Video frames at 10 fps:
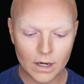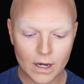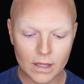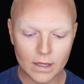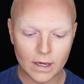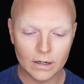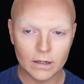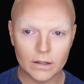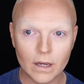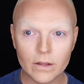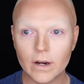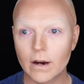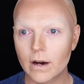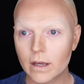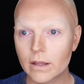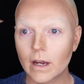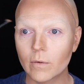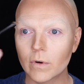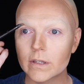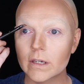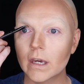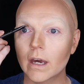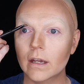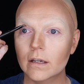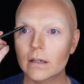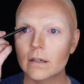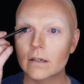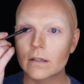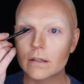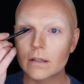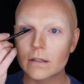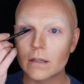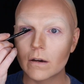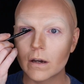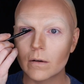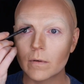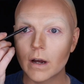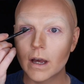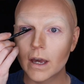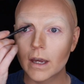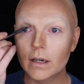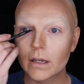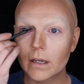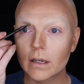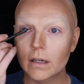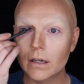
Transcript: And then the other area that I want to get is this area right in